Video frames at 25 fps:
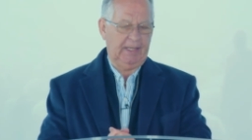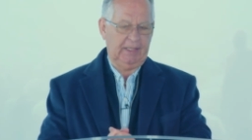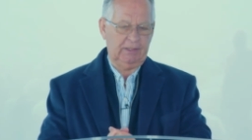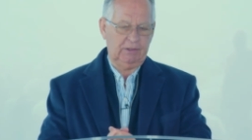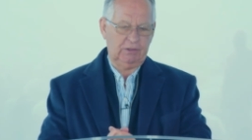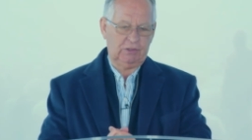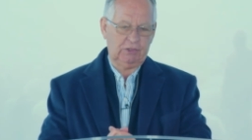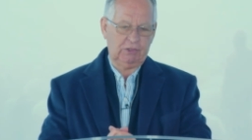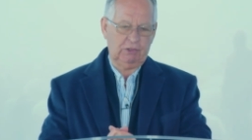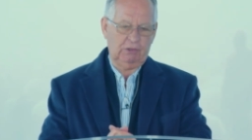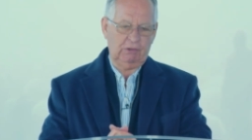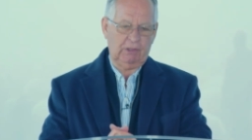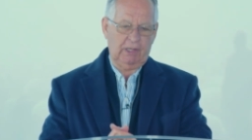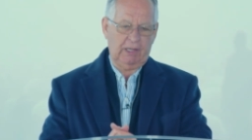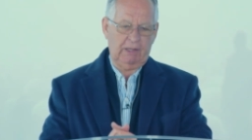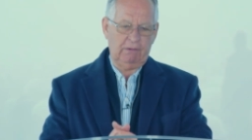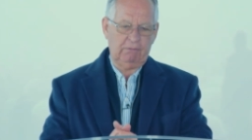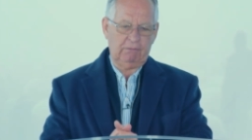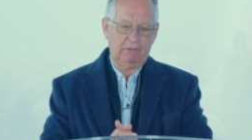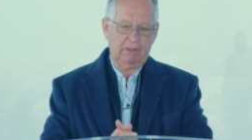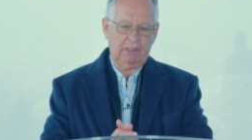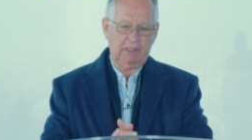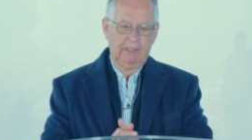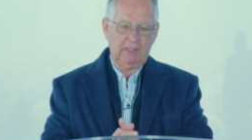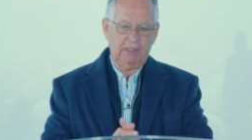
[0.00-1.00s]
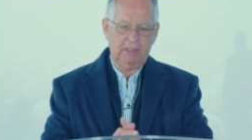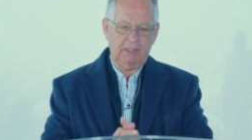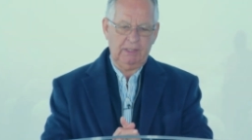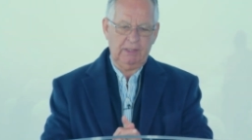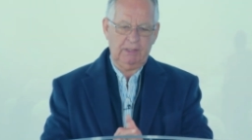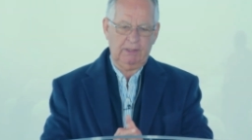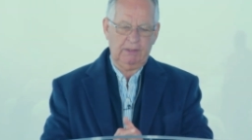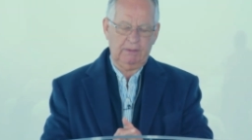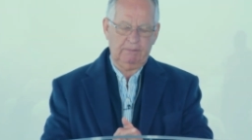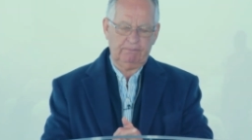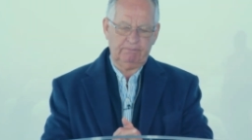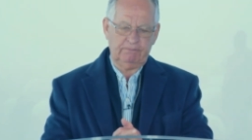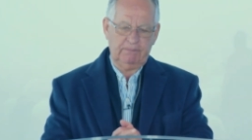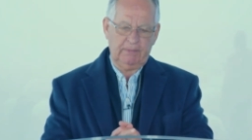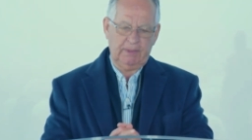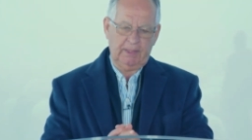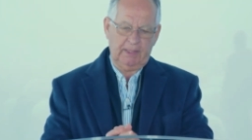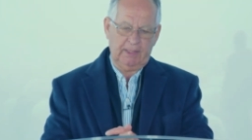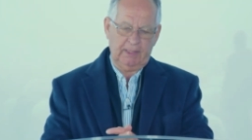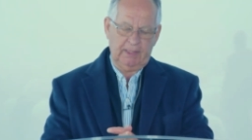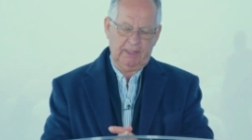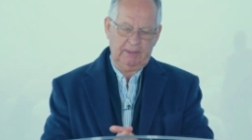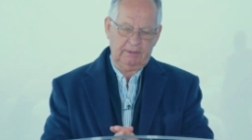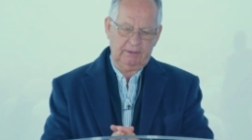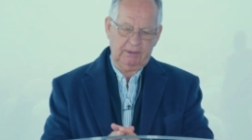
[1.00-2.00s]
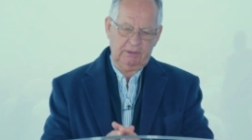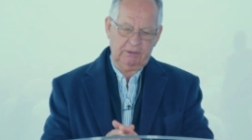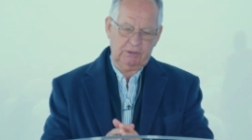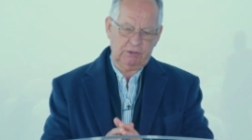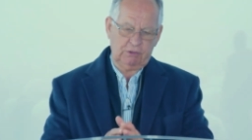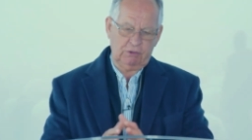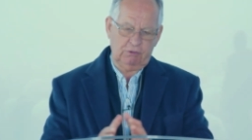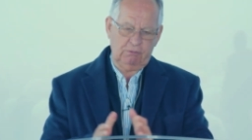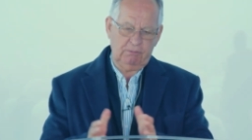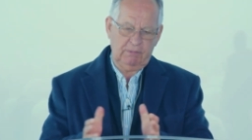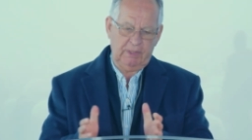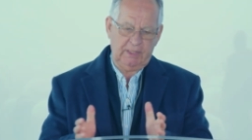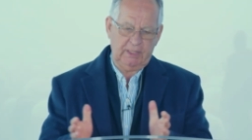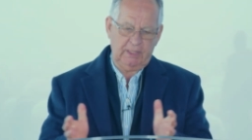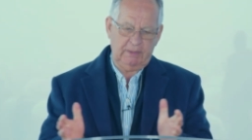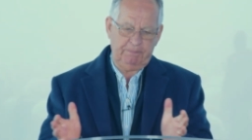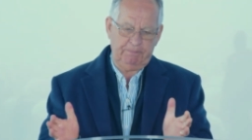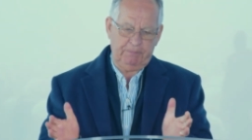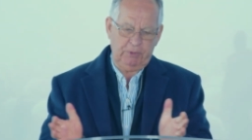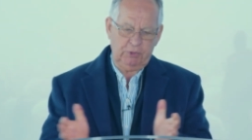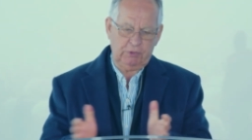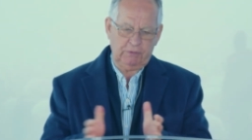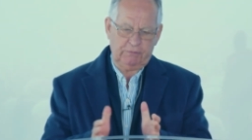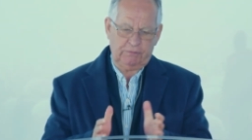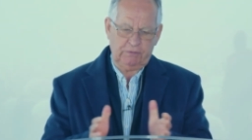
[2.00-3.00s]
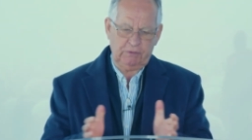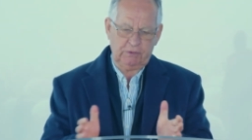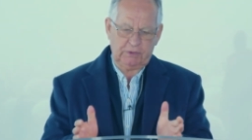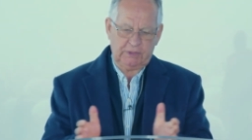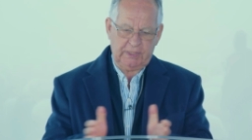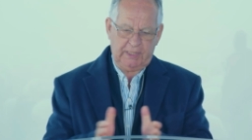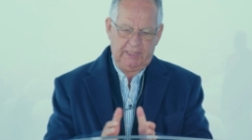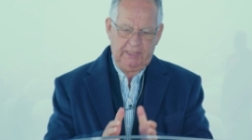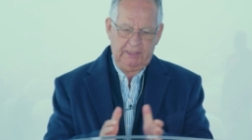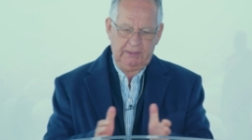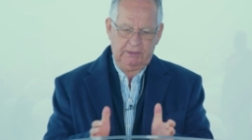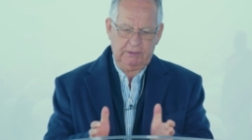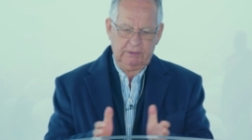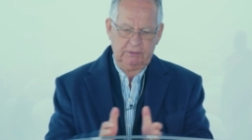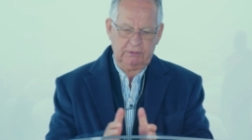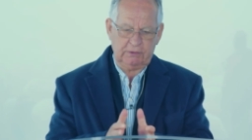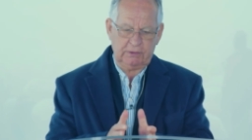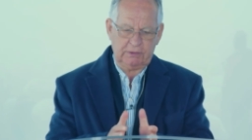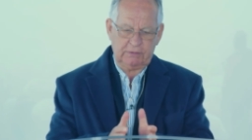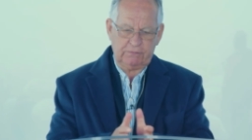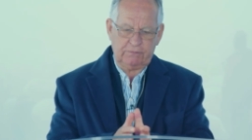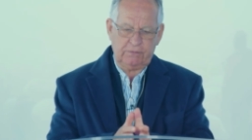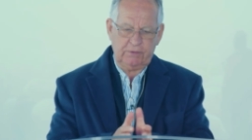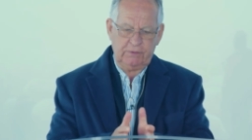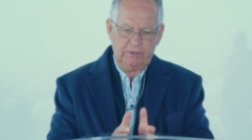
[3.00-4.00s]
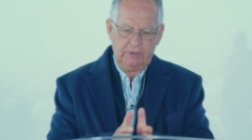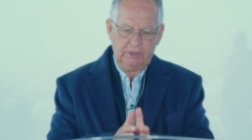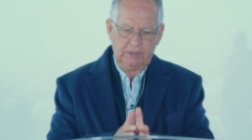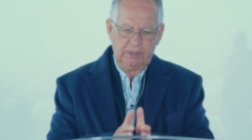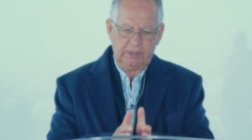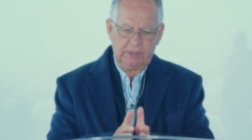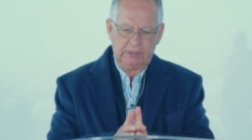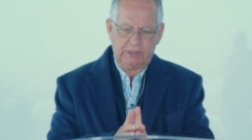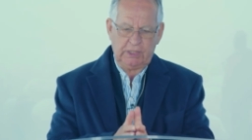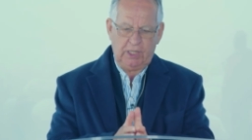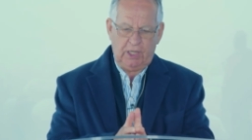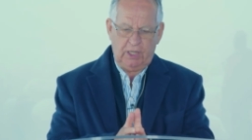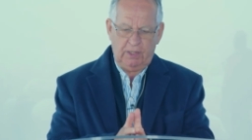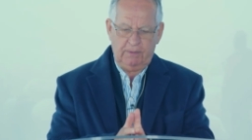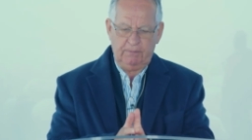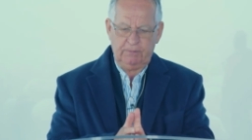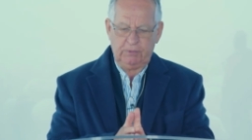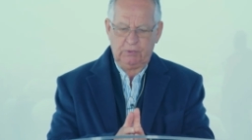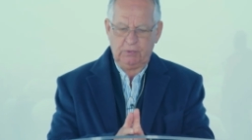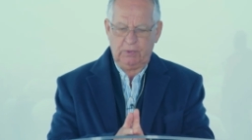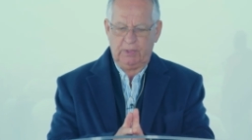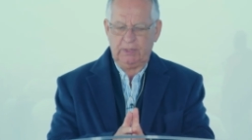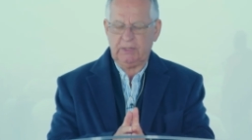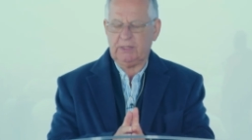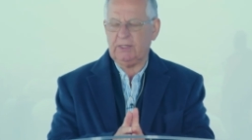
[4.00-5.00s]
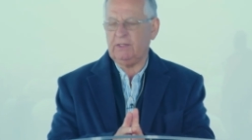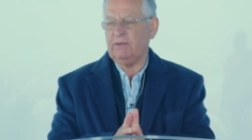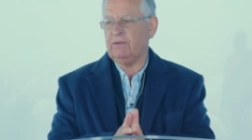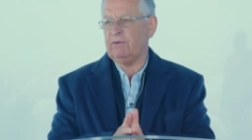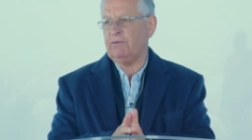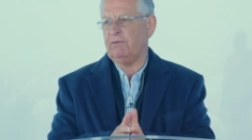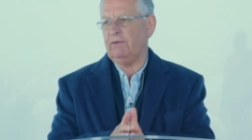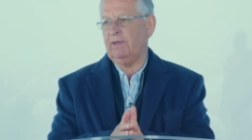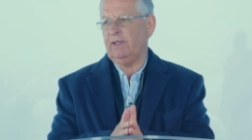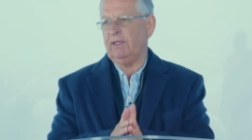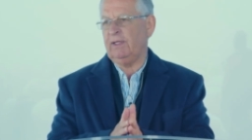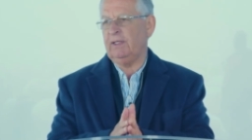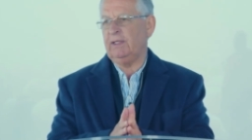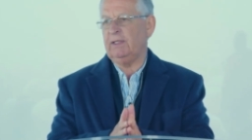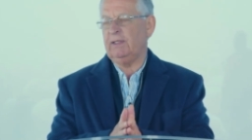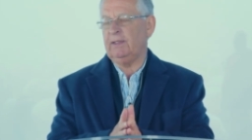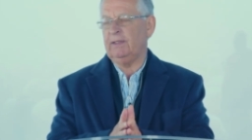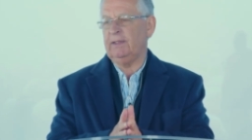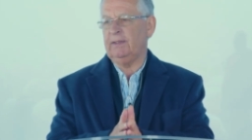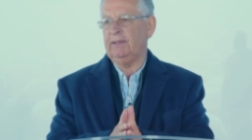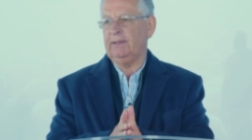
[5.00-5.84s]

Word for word: And so I really, there's so many beautiful titles for this Psalm 23.